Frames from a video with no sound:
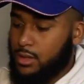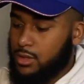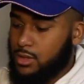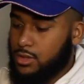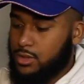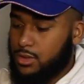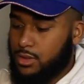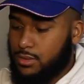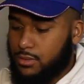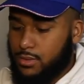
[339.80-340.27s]

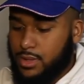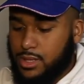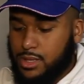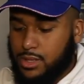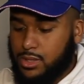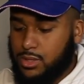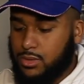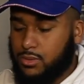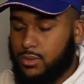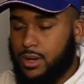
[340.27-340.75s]
So the
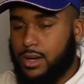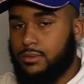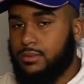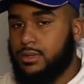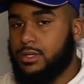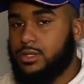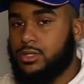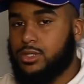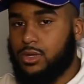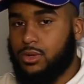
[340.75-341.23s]
reason to why
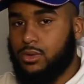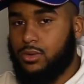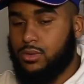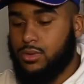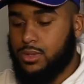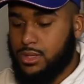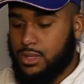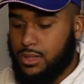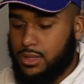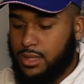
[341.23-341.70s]
we
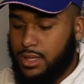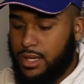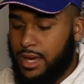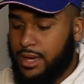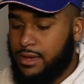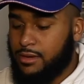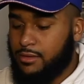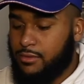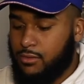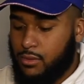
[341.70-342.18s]
chose the
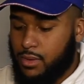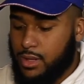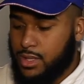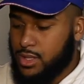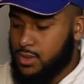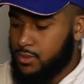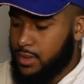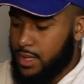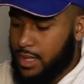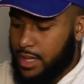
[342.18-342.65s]

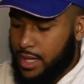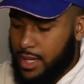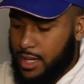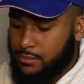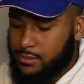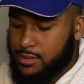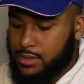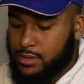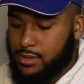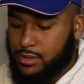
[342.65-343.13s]
AF1s when it
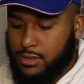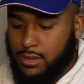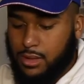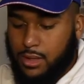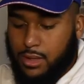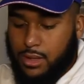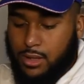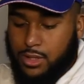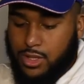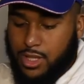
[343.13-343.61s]
came to
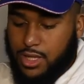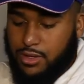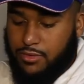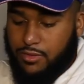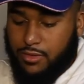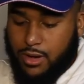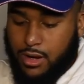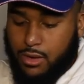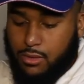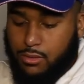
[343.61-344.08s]
trying to
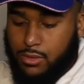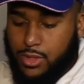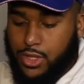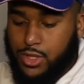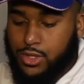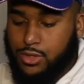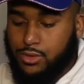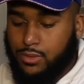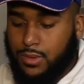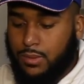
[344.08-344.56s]
figure out which
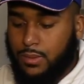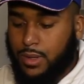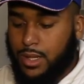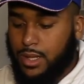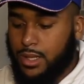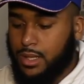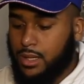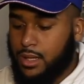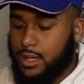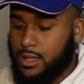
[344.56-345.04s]
shoe we
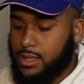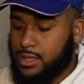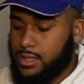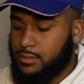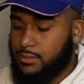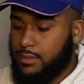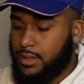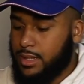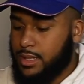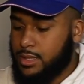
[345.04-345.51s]
wanted to
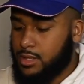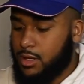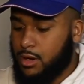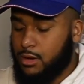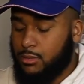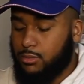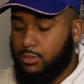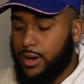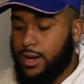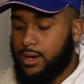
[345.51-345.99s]
customize
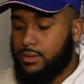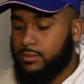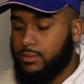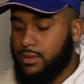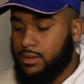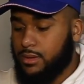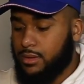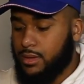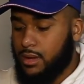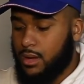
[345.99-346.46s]
our brand
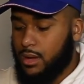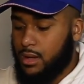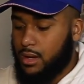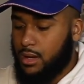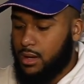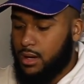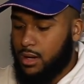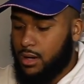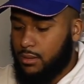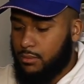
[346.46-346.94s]
with,
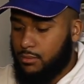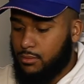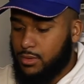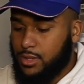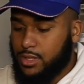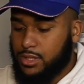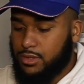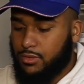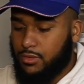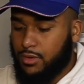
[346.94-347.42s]
we
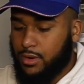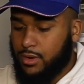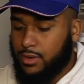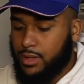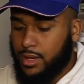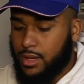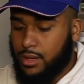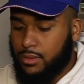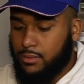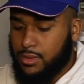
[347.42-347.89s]
just figured
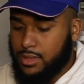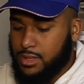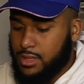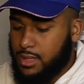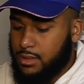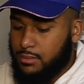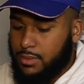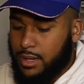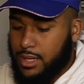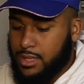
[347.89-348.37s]
that it was
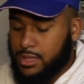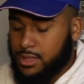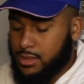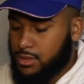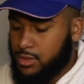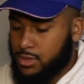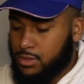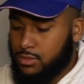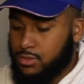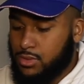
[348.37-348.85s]
the
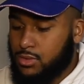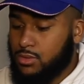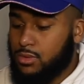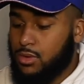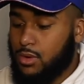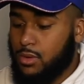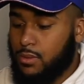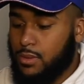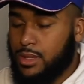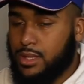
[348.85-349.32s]
best shoe to
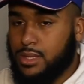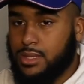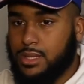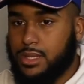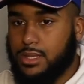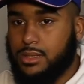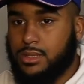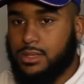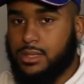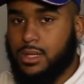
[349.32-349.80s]
go with,
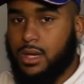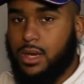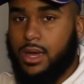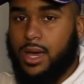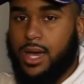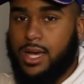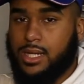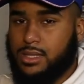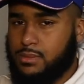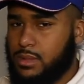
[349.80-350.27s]
since,
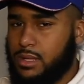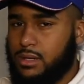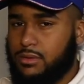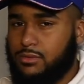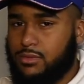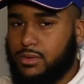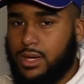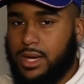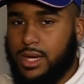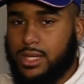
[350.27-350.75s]
as many
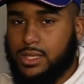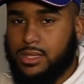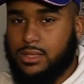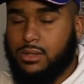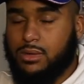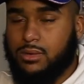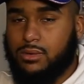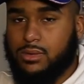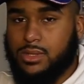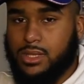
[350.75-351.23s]
of you guys
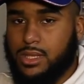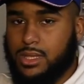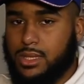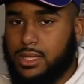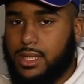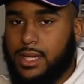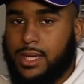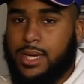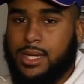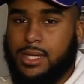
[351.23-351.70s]
know, since
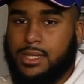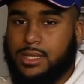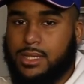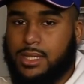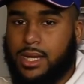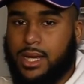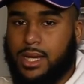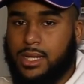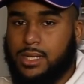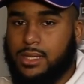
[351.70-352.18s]
the 80s
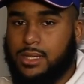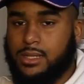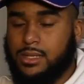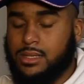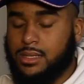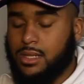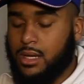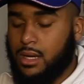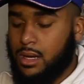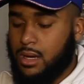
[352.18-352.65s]
and
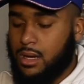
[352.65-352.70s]
90s,